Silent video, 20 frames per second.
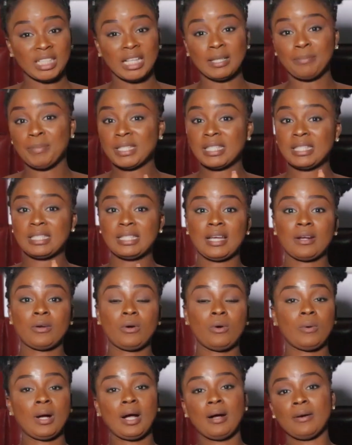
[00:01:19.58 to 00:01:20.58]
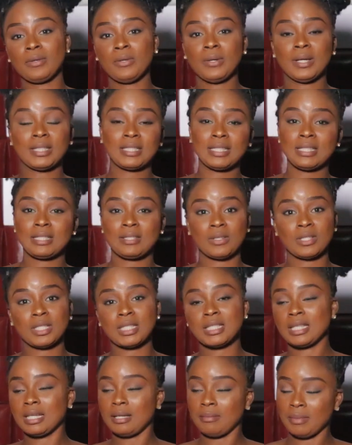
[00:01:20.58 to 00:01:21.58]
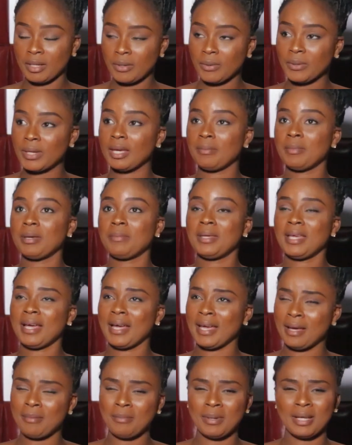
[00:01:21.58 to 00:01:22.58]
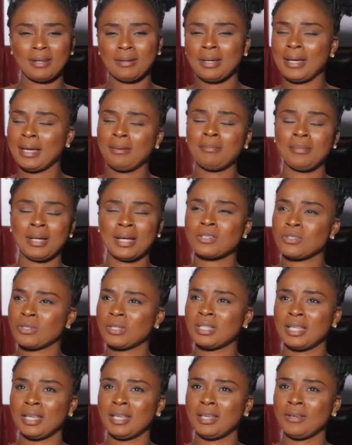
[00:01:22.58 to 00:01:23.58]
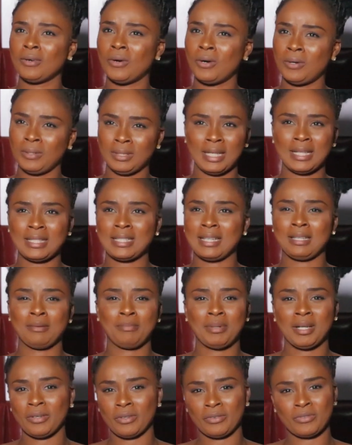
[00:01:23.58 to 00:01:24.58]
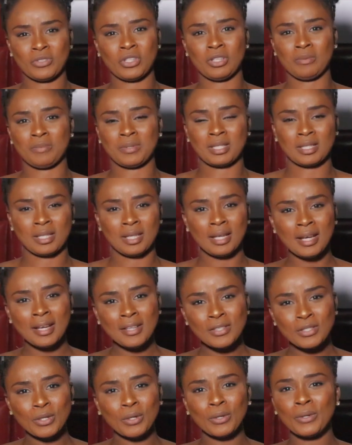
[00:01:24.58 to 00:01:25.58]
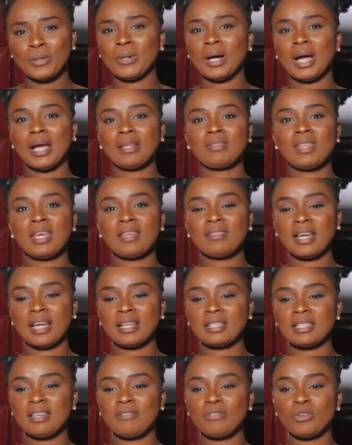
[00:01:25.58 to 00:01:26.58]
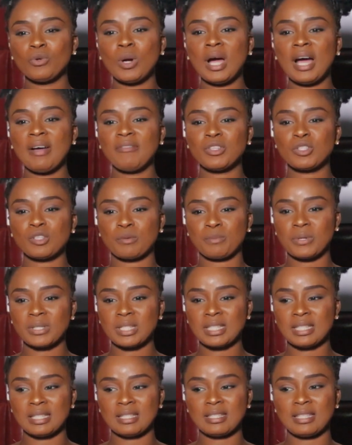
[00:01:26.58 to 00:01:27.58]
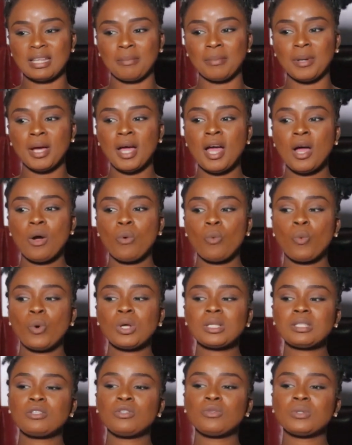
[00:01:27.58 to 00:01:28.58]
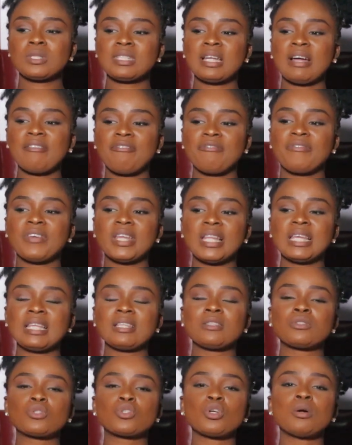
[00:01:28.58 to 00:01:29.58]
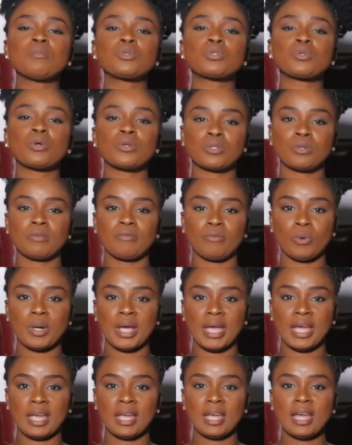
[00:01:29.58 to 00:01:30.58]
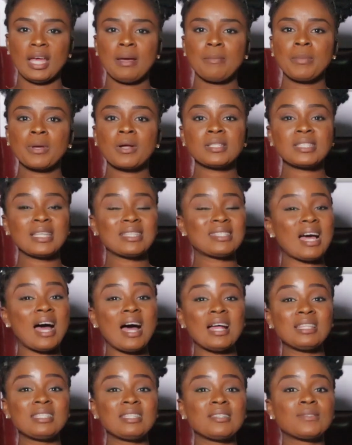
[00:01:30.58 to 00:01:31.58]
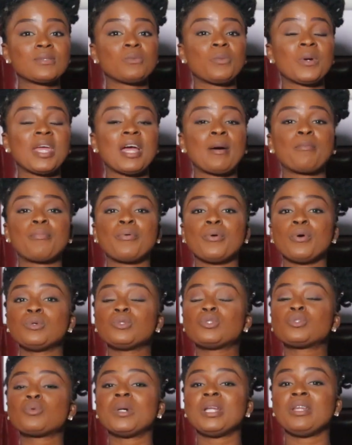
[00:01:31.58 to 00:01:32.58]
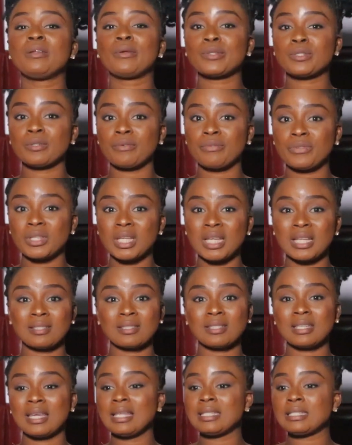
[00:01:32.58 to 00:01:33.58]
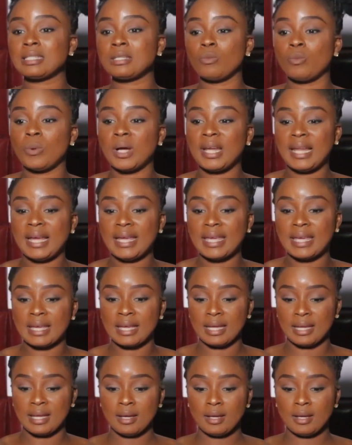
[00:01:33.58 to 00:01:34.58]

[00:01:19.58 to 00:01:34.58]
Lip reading: And person's like, oh wow, you're this. And I'm like, okay, maybe I am actually all that and a bag of chips. So I think that if you have a support system, once you start feeling some sort of way, because as artists, we are prone to a lot of things. We're like